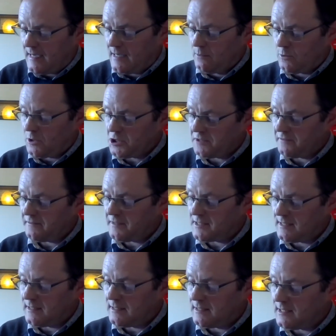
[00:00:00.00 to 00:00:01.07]
hand washing
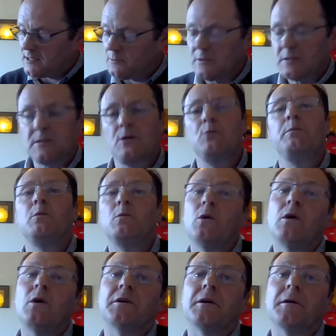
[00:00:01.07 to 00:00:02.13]
facilities with soap and
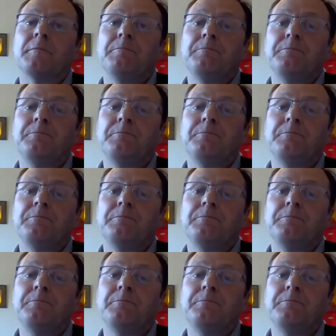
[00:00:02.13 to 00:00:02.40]
water.